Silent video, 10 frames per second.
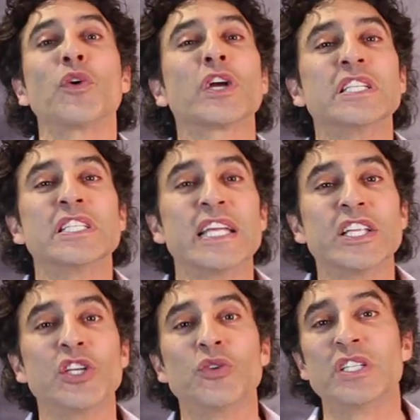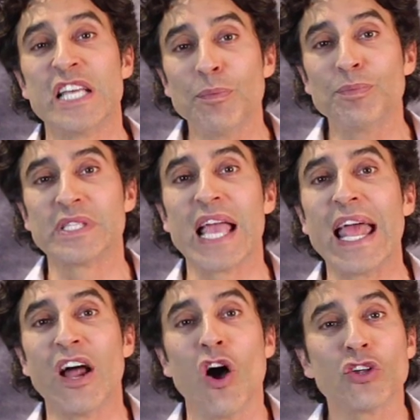for continued tips
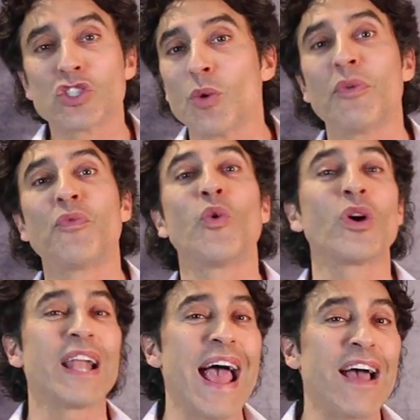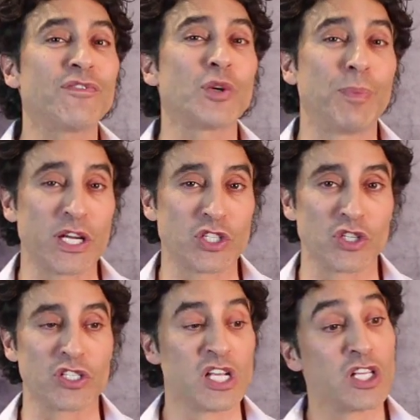and also before and after
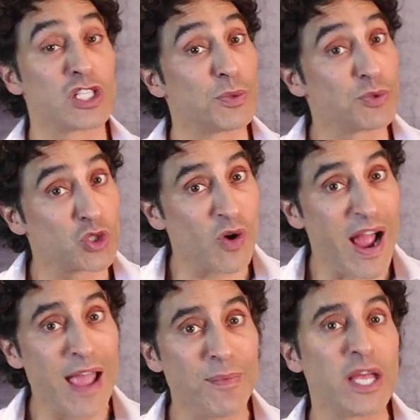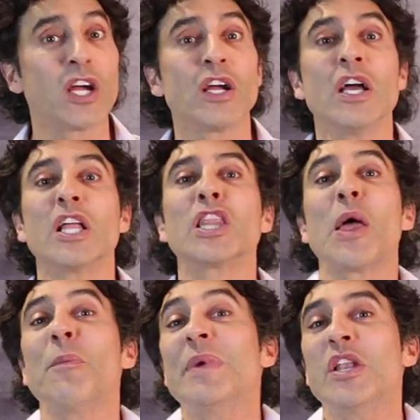pictures. Subscribe here.
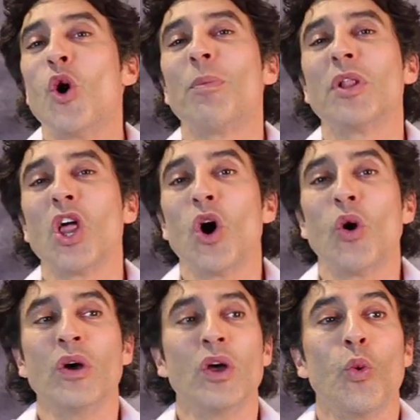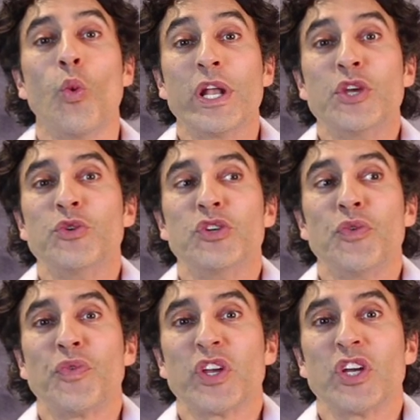Let me know below, what do you
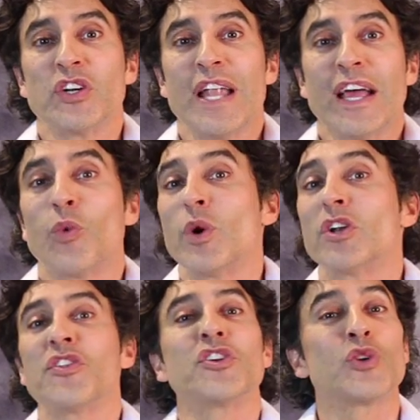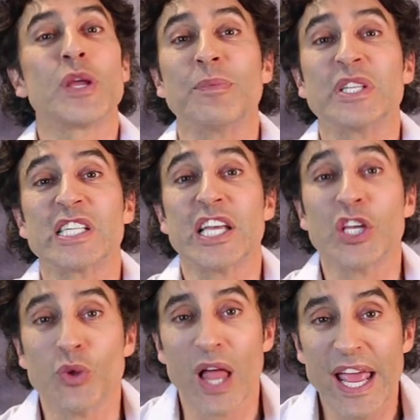do for your neck? What are the treatments that
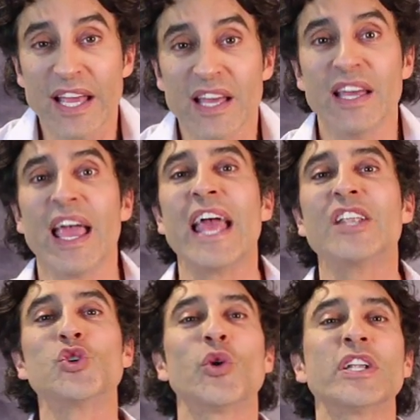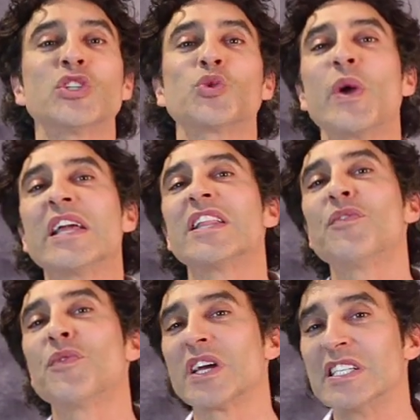you like? And join us
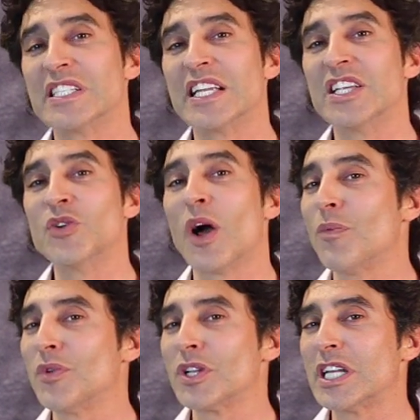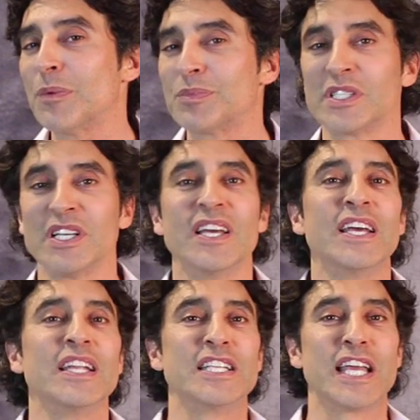weekly for continued helpful tips
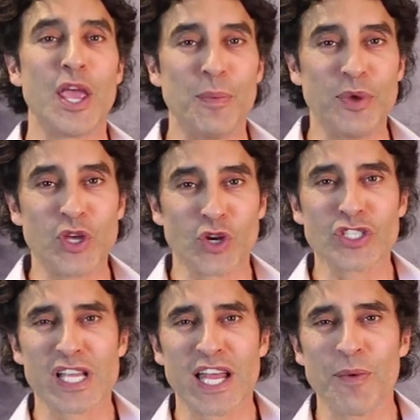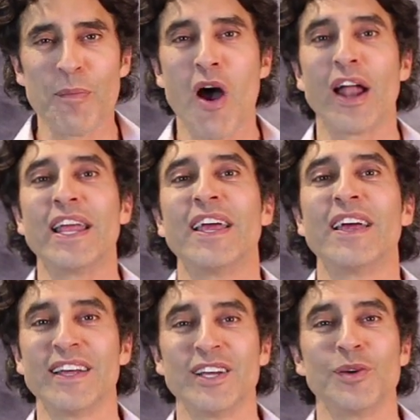to keep your skin and body
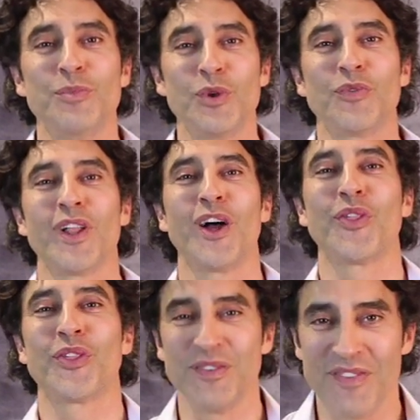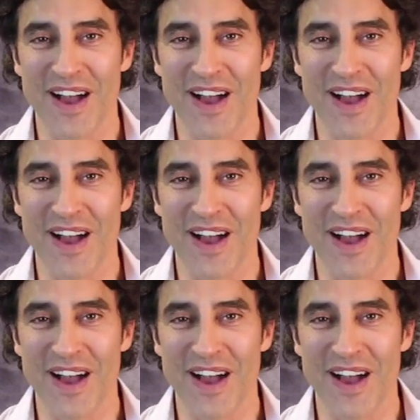beautiful, healthy, and